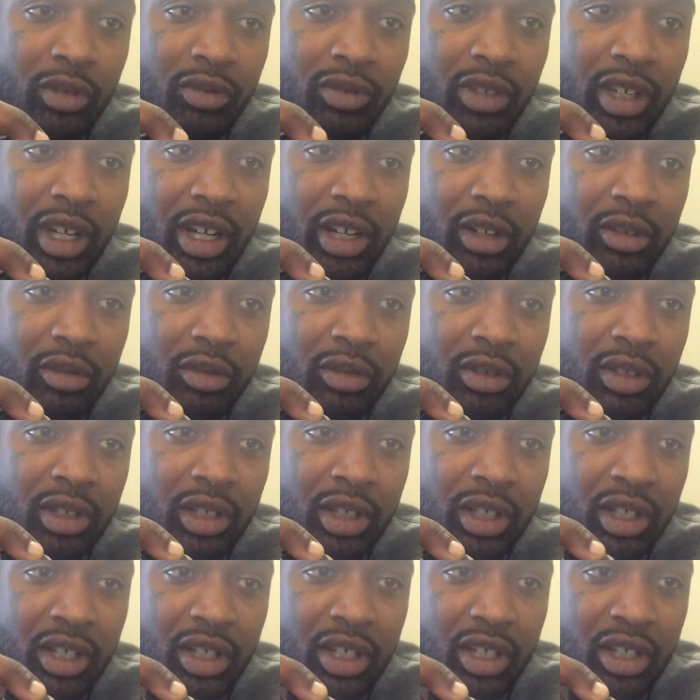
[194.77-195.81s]
around,
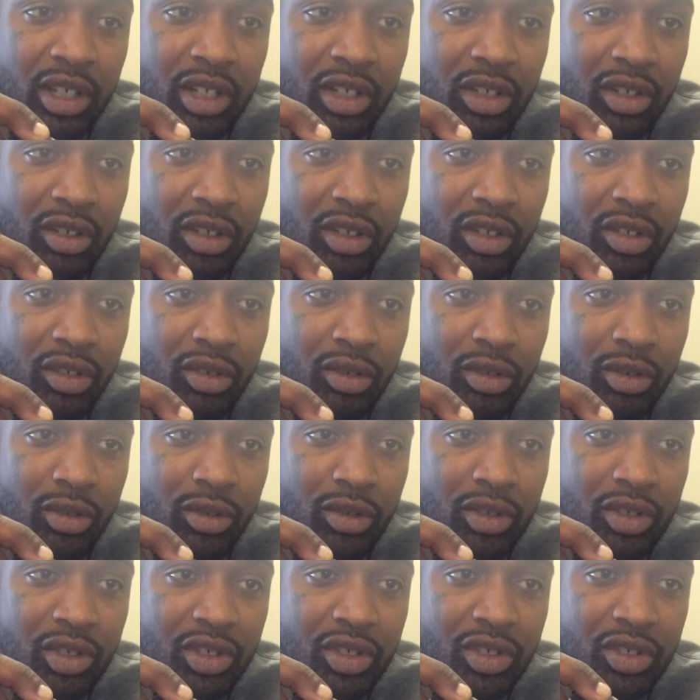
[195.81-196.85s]
you
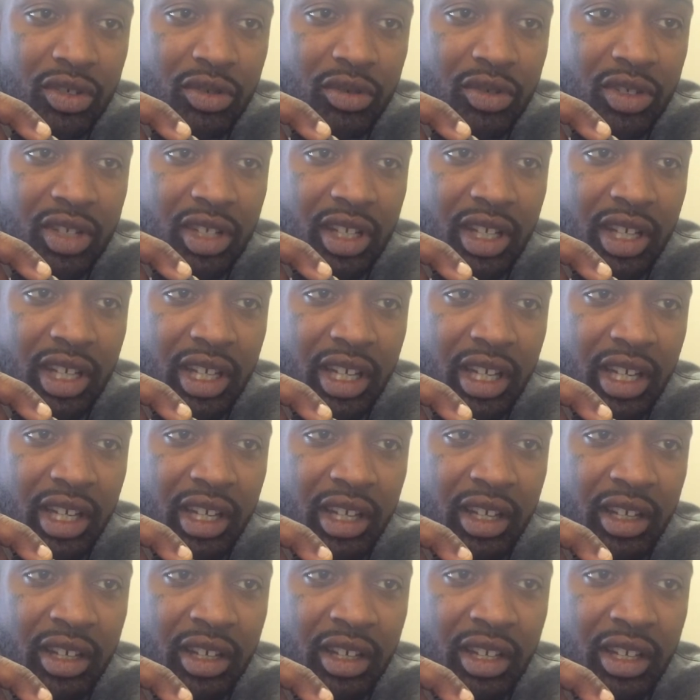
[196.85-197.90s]
know, you see it
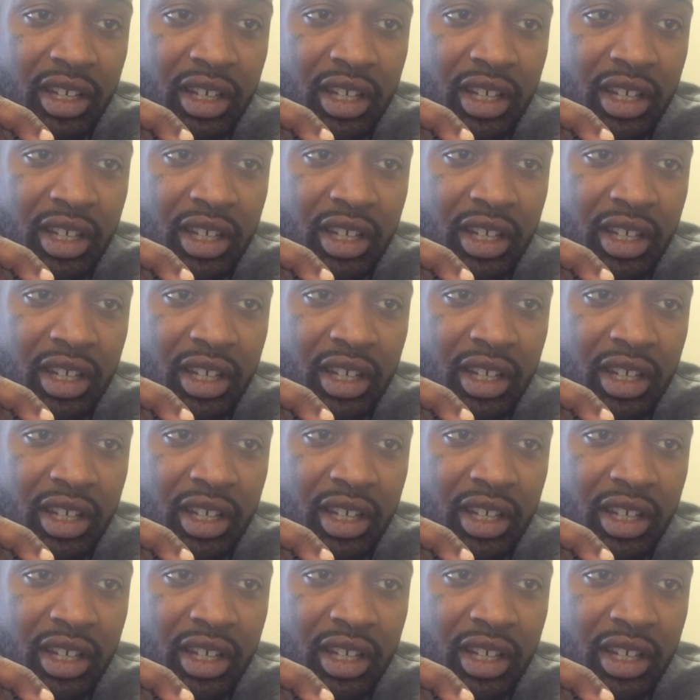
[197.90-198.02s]
here.